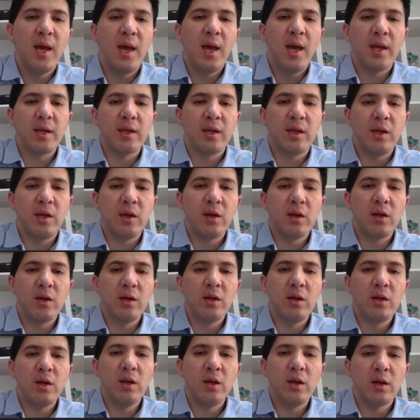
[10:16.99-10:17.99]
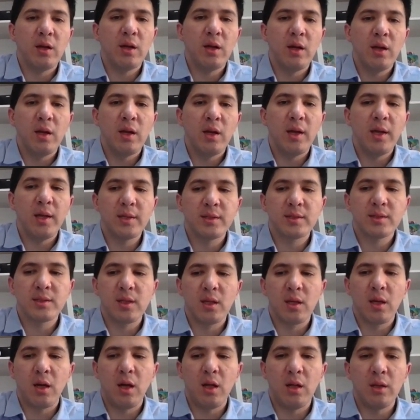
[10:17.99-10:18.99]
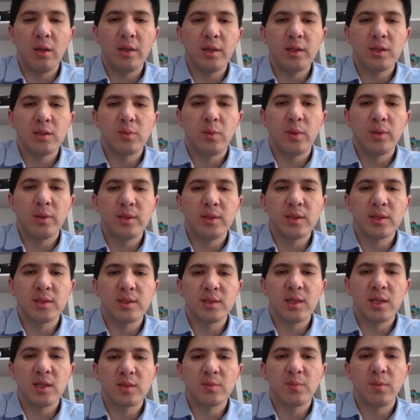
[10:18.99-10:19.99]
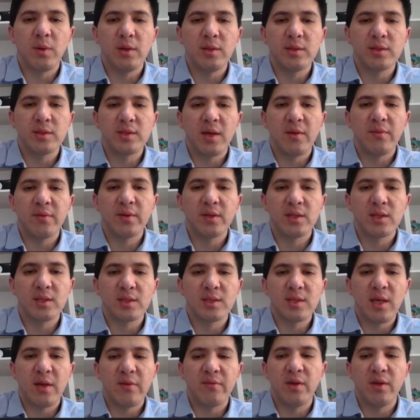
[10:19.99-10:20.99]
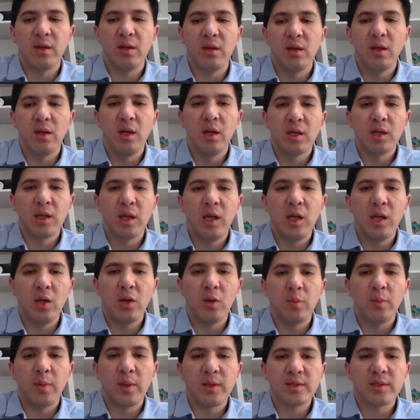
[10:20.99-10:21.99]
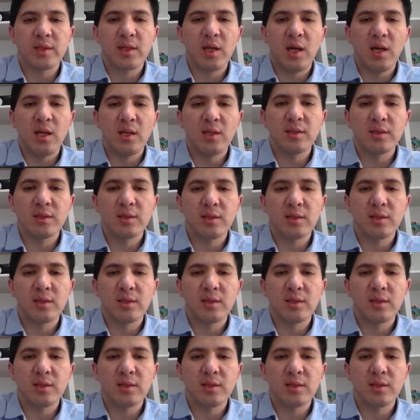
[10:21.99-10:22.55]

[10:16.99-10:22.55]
and here it's only 26.77 kilopascals